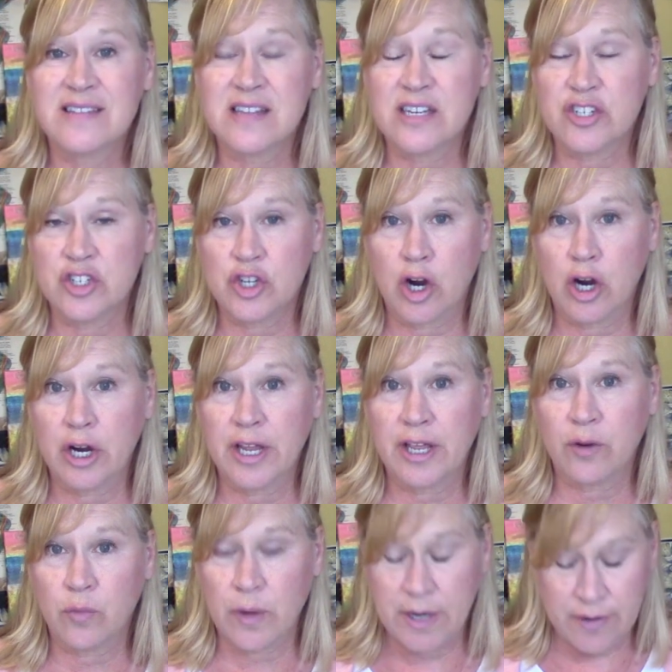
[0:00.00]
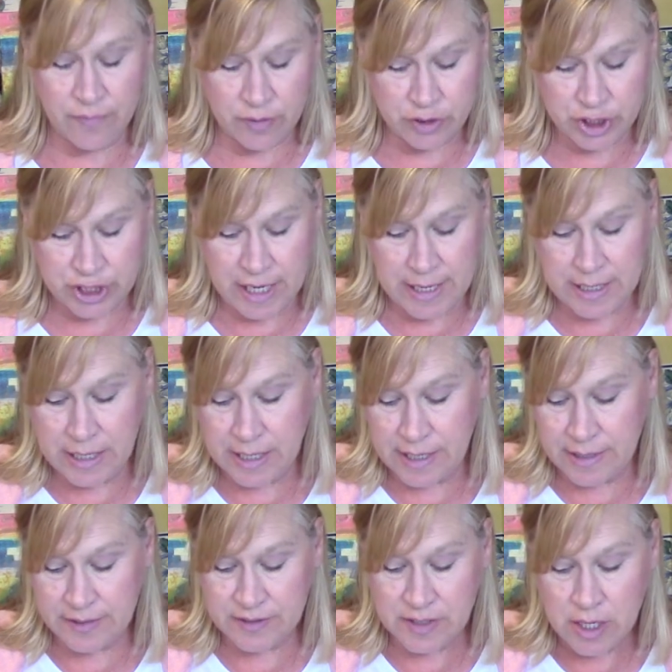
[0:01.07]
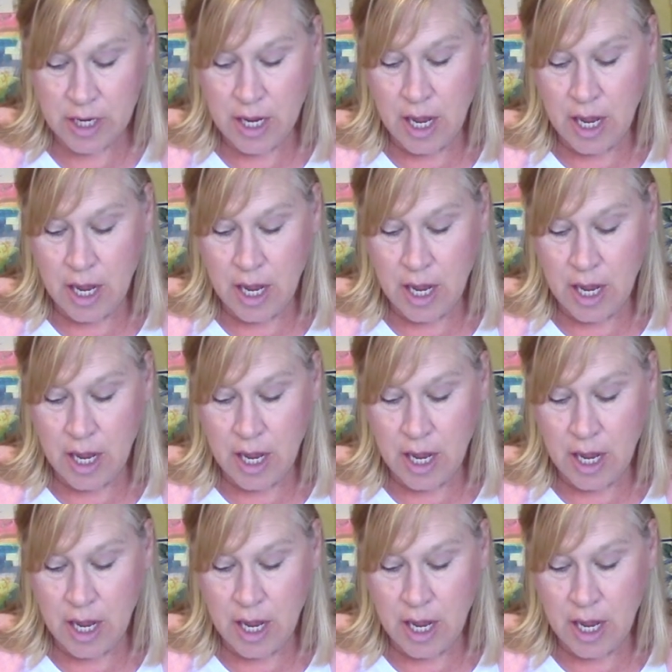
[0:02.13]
that darken whatever shade it is.